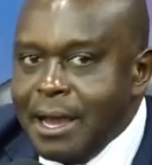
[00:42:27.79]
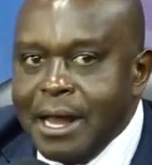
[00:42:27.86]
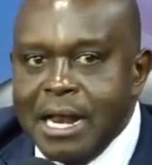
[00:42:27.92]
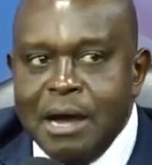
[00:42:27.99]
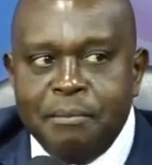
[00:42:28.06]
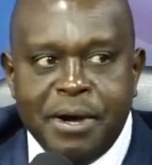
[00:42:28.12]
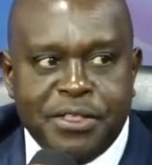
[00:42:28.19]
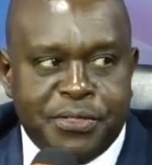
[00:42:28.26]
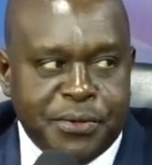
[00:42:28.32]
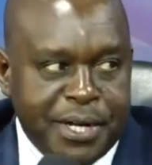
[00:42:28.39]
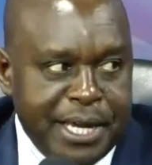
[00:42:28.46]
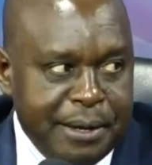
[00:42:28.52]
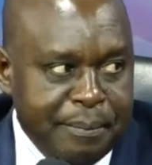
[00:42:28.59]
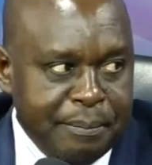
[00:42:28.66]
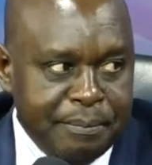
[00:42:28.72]
Number
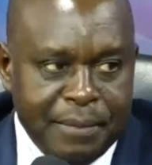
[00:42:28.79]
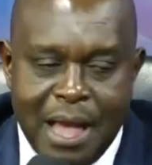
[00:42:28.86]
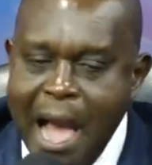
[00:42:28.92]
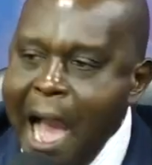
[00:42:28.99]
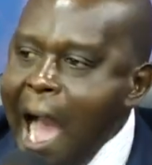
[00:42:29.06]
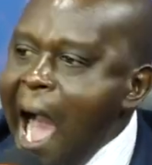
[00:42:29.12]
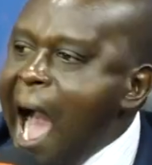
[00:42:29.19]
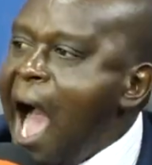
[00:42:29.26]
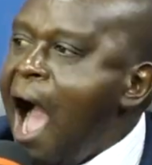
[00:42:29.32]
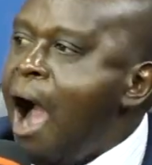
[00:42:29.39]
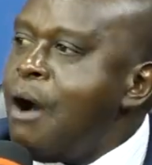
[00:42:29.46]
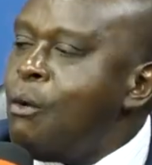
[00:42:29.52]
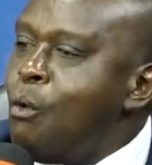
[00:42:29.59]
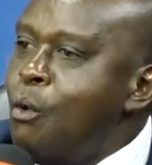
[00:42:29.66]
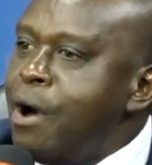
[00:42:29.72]
three,
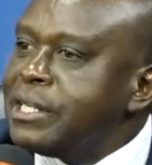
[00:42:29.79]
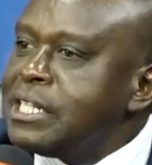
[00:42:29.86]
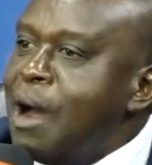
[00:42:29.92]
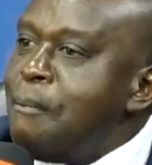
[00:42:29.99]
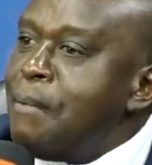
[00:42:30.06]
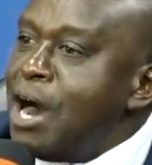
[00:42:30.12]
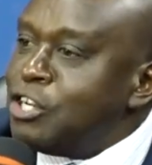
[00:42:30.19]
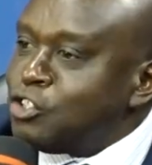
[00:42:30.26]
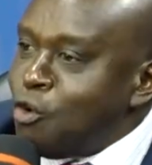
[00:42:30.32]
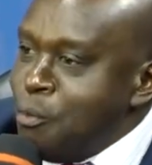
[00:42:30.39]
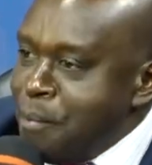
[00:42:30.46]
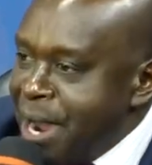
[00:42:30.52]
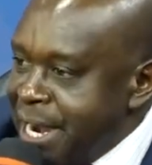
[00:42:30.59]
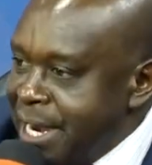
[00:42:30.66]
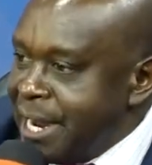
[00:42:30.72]
what amount
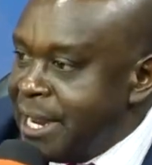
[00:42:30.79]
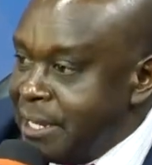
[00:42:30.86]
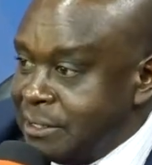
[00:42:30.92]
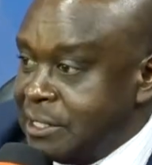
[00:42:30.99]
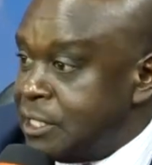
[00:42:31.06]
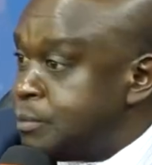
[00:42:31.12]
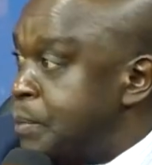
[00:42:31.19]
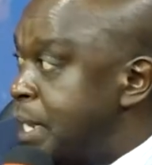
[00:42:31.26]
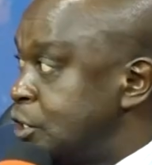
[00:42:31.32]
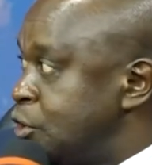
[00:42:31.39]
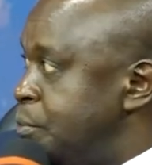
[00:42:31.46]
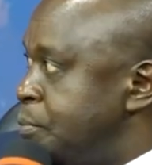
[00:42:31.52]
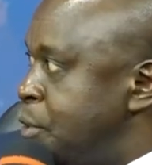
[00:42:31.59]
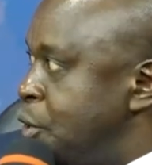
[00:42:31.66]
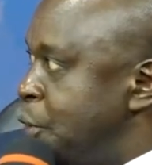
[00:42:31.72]
of money is this
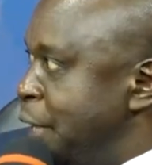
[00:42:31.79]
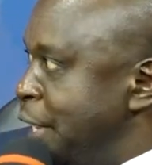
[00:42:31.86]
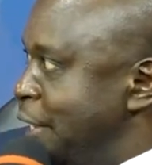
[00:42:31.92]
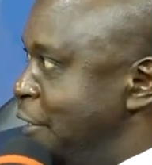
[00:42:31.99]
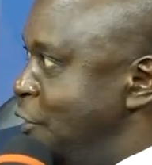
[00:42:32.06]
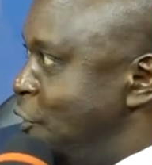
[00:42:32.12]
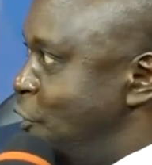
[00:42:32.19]
person borrowing? Mm-hmm.